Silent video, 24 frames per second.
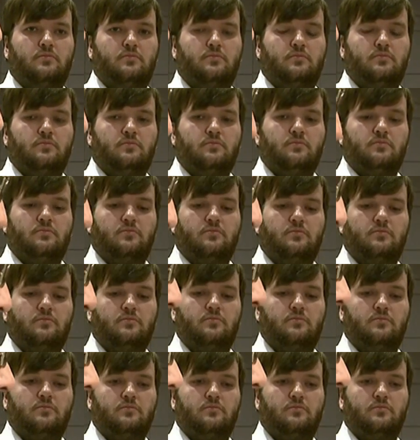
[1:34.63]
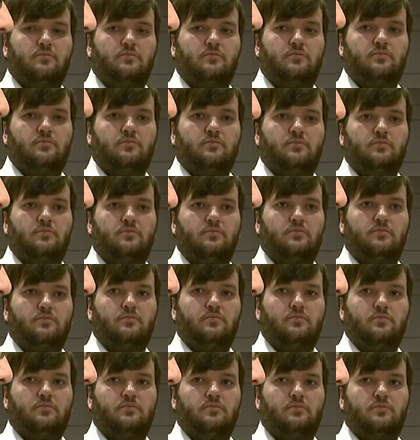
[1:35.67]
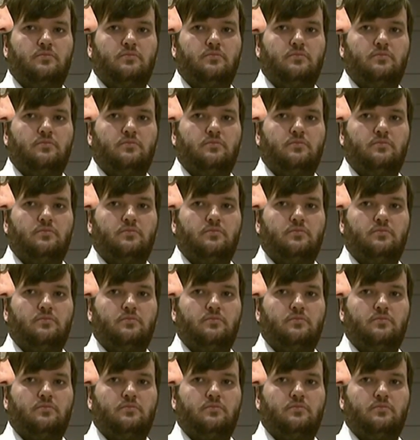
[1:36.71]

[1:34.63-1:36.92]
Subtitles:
The person shown says nothing.